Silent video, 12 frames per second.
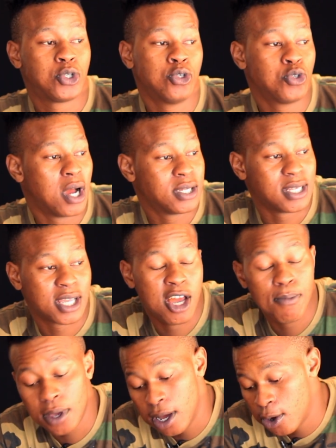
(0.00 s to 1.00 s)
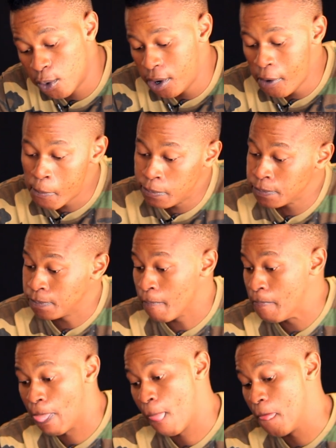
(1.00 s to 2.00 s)
Told you guys I came here hungry.
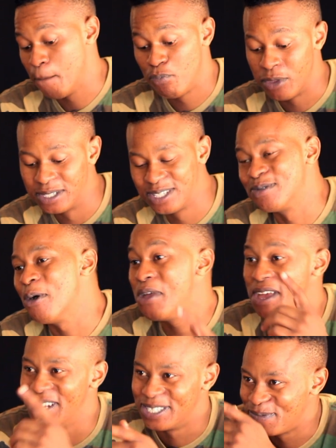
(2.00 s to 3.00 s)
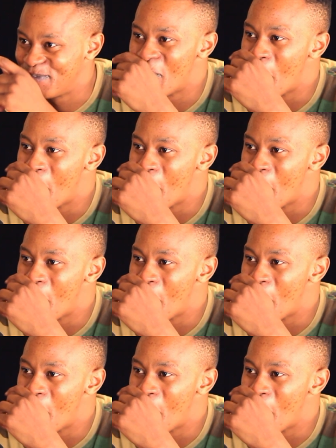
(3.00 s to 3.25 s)
This is, oh yeah.